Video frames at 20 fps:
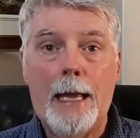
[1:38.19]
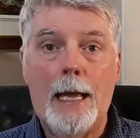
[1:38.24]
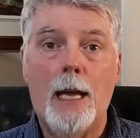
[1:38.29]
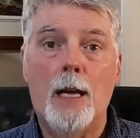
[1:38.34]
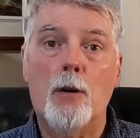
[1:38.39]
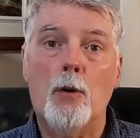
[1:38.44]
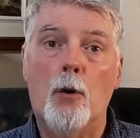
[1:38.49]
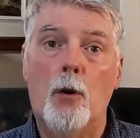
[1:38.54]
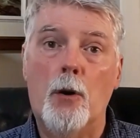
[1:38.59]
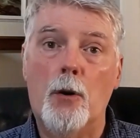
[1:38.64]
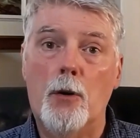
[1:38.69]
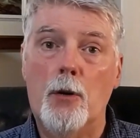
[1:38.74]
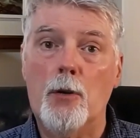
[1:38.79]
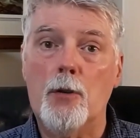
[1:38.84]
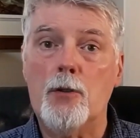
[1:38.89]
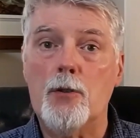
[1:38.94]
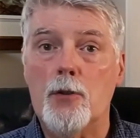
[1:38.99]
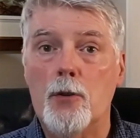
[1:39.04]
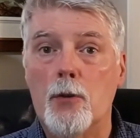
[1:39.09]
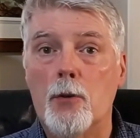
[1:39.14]
in order
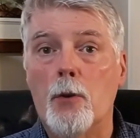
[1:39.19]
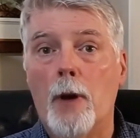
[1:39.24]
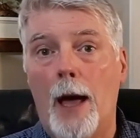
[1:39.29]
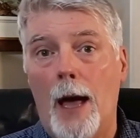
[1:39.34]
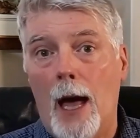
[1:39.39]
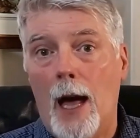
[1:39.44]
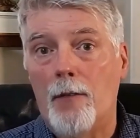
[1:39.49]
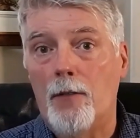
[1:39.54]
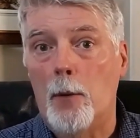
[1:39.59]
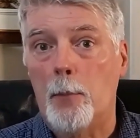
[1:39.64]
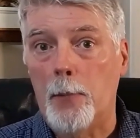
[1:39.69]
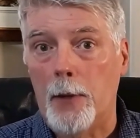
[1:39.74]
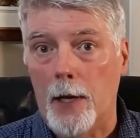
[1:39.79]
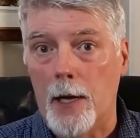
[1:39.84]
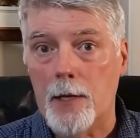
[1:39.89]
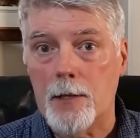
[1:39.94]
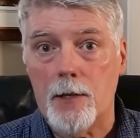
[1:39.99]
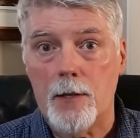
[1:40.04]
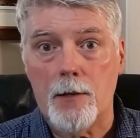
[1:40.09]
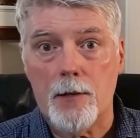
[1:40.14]
to have a
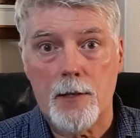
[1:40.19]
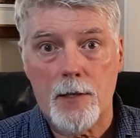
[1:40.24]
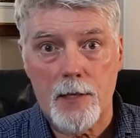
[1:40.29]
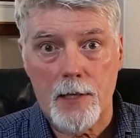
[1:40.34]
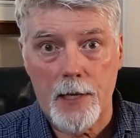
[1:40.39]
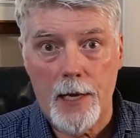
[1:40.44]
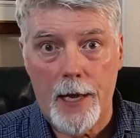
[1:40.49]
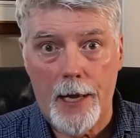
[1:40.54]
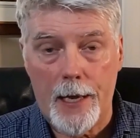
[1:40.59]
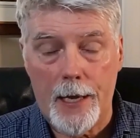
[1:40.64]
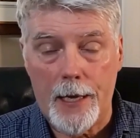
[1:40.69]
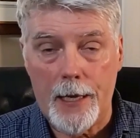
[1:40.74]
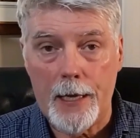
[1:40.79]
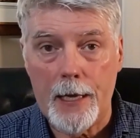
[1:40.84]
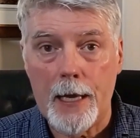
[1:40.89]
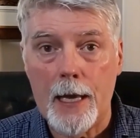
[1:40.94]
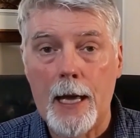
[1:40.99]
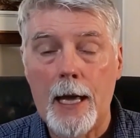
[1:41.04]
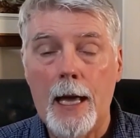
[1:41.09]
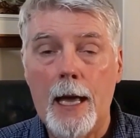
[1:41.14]
pleasant stay.